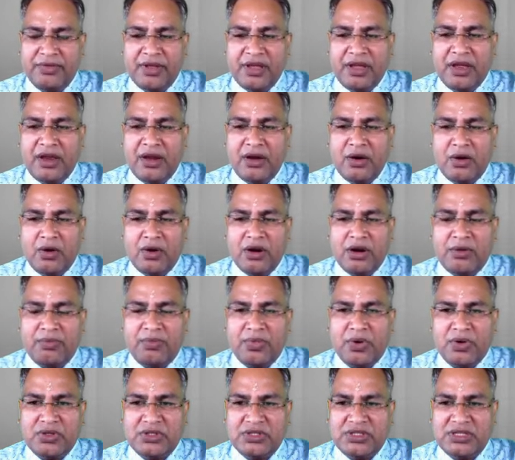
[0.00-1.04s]
in order
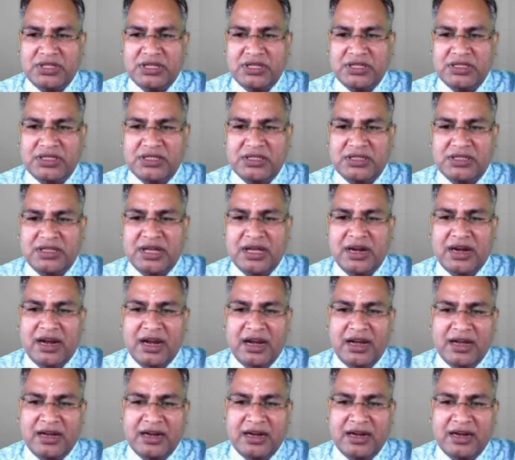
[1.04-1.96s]
process the right